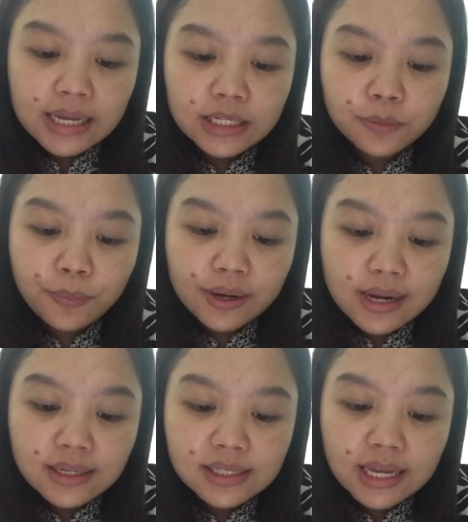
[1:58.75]

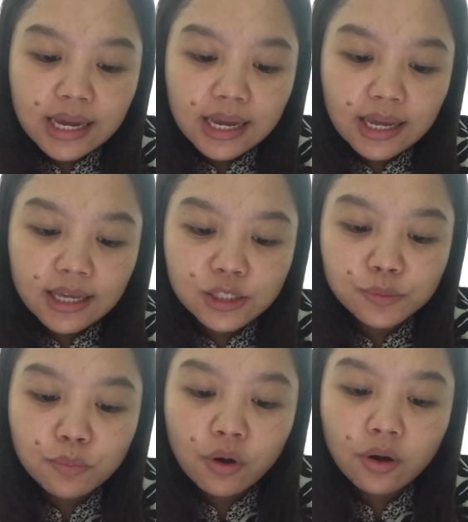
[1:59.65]
Dependency is
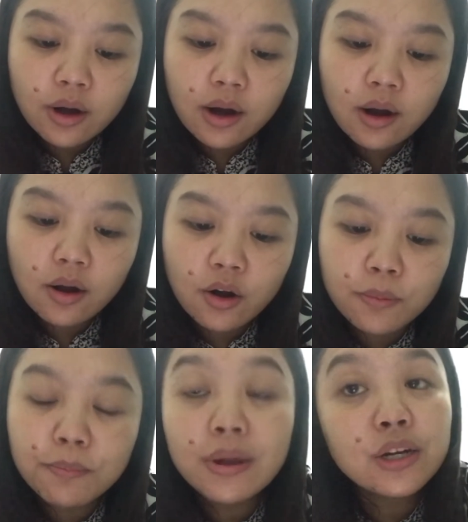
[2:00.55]
more or
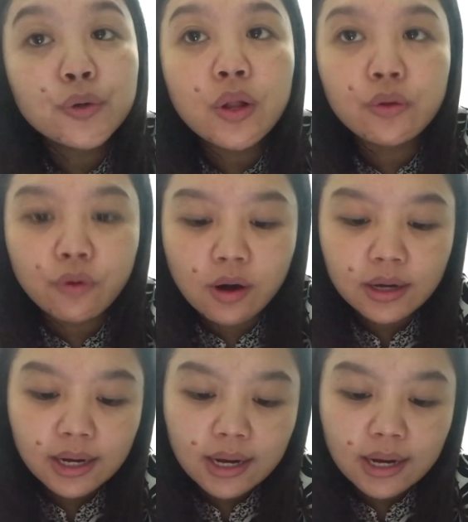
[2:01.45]
manual work